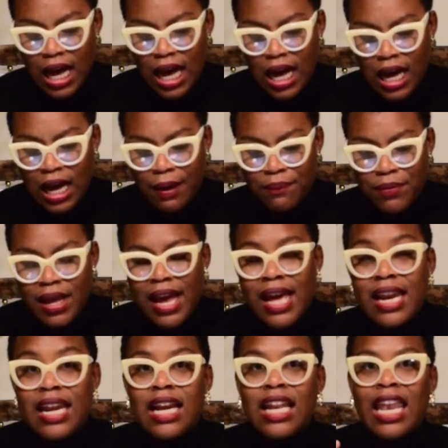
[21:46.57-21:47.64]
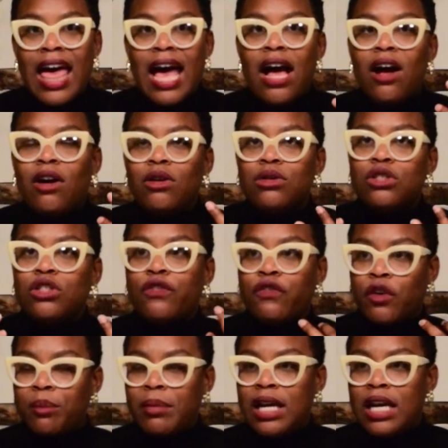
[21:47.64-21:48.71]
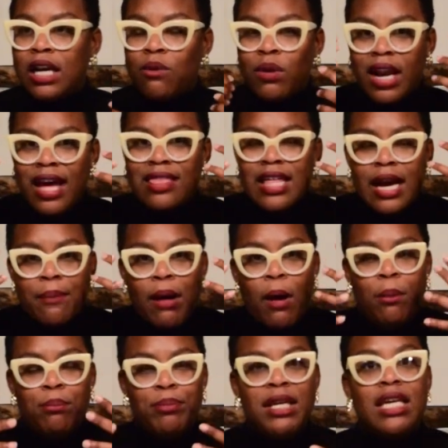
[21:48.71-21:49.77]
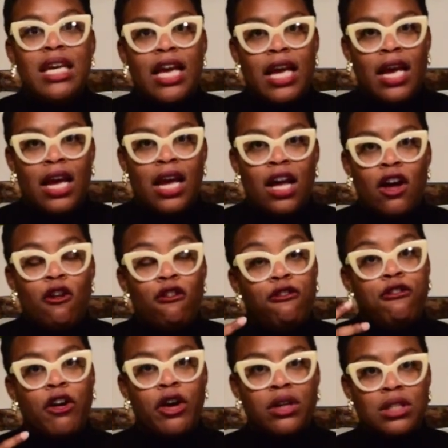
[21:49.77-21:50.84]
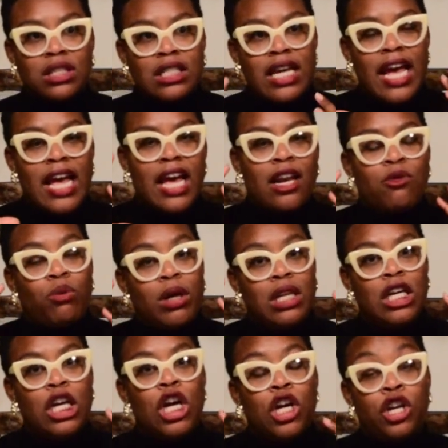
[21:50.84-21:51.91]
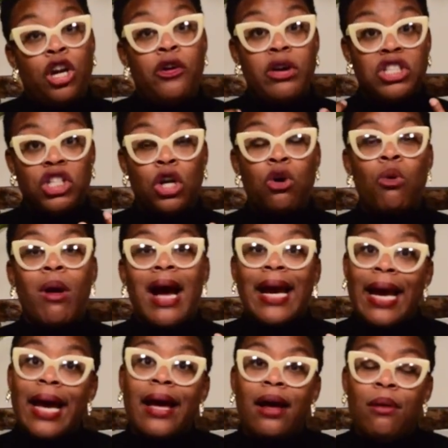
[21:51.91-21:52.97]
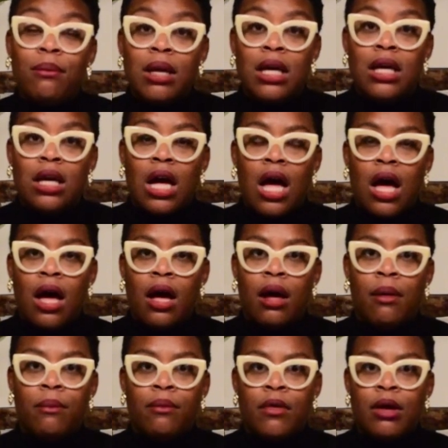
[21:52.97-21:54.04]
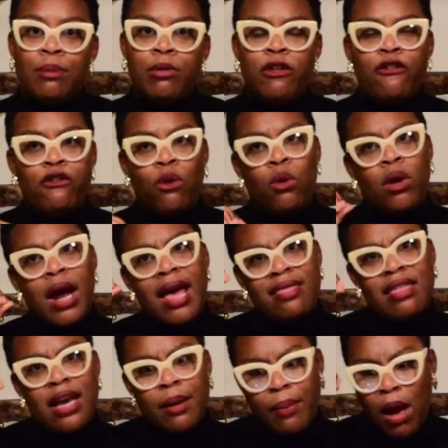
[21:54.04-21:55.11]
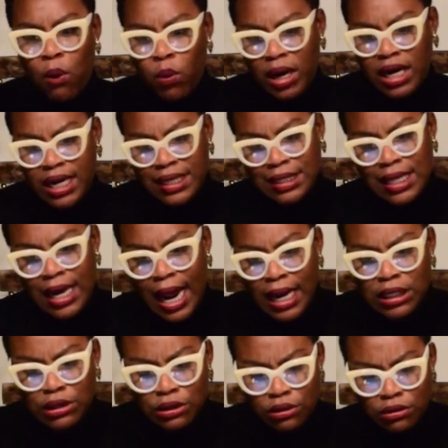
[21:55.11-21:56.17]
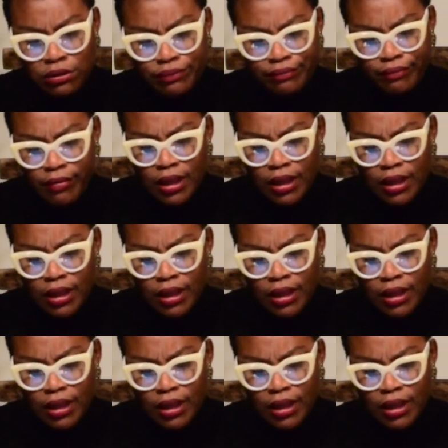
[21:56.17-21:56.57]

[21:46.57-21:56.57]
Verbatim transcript: And it allows for me when I think about being first and really nourishing who I am, before I think about what it is that I do.